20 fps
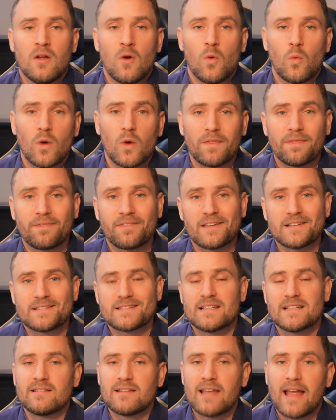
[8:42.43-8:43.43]
What this
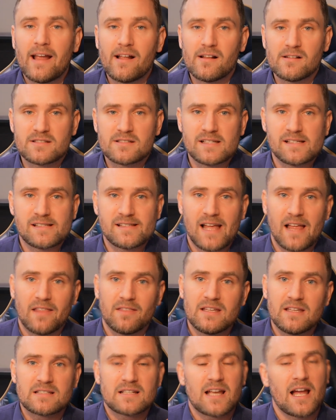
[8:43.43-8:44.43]
entails is that
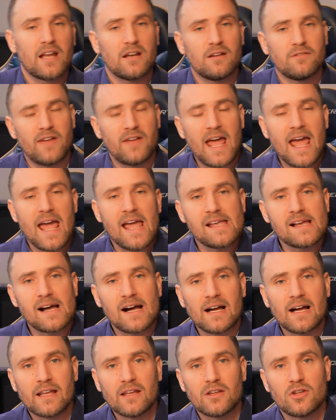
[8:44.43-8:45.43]
these kind of
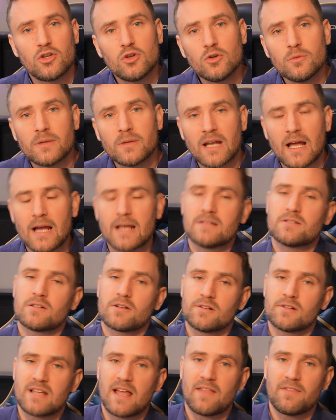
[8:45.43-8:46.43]
AI
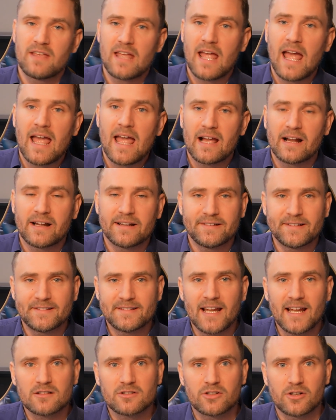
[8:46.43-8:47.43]
humanizers and the AI
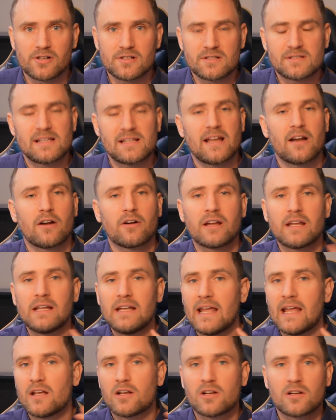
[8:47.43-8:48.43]
detectors, they are in
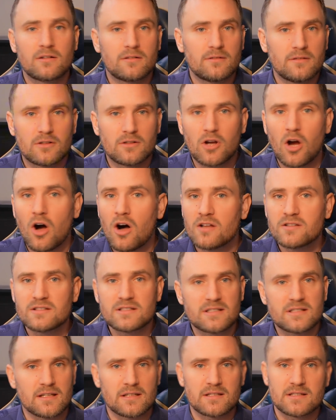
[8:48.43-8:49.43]
a
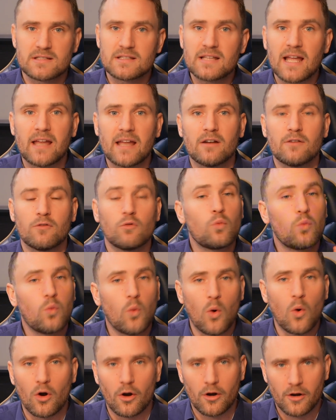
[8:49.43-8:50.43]
constant state of
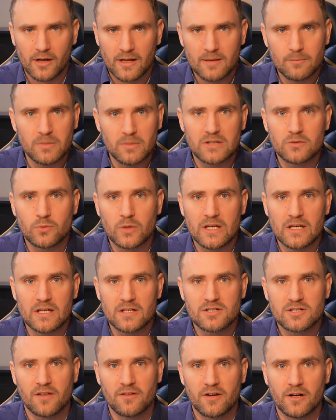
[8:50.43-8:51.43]
war in between
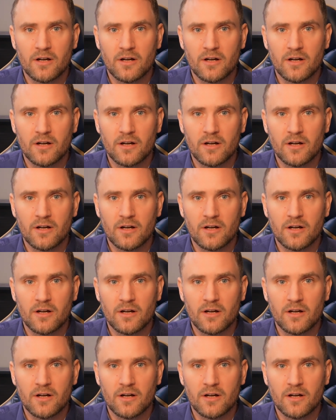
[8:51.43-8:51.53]
each other,